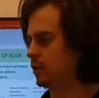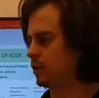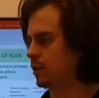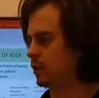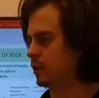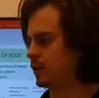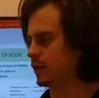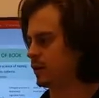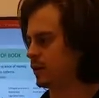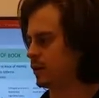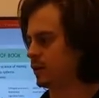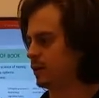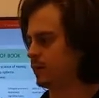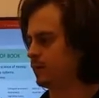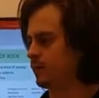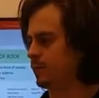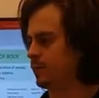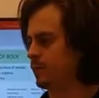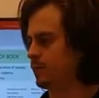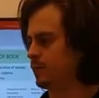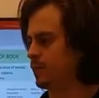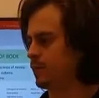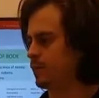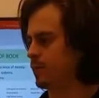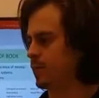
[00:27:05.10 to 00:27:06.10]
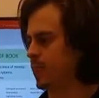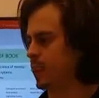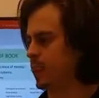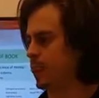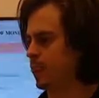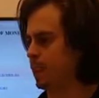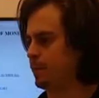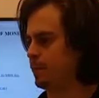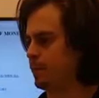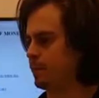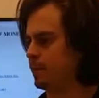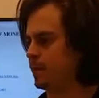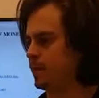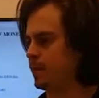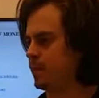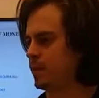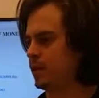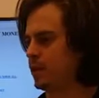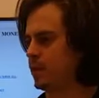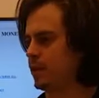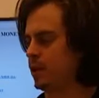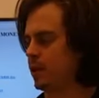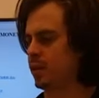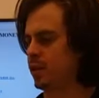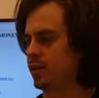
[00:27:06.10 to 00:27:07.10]
And I
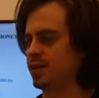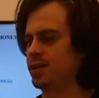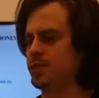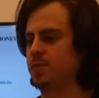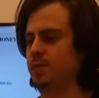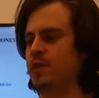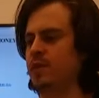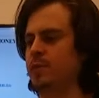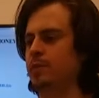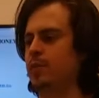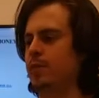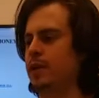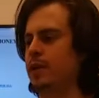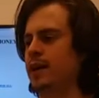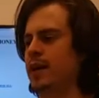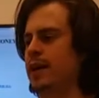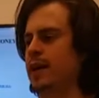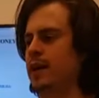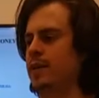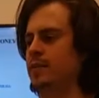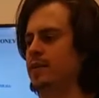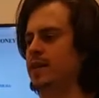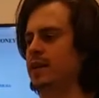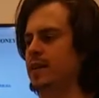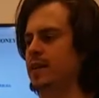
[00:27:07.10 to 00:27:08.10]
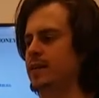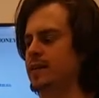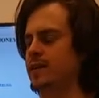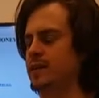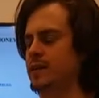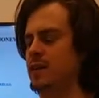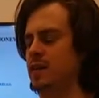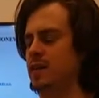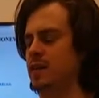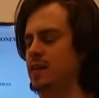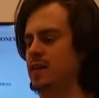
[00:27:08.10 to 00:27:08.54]
also want to point out that